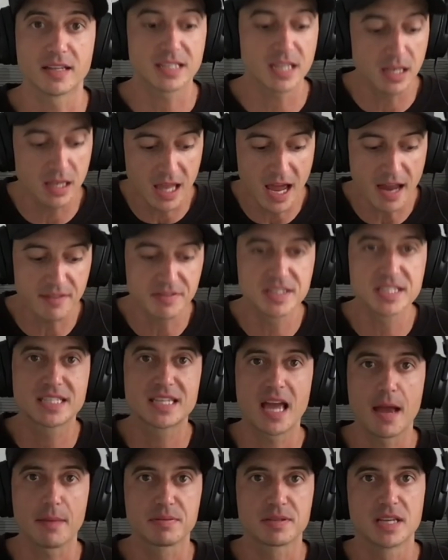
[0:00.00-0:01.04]
That's a lot of
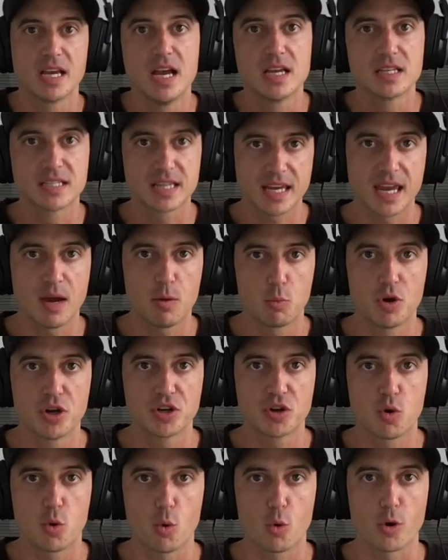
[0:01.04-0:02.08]
steps to get
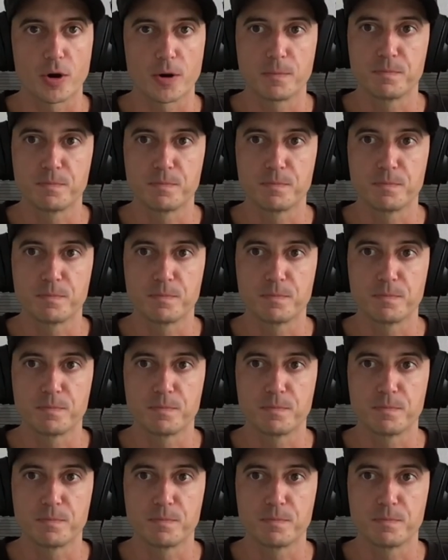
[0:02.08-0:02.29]
one chord.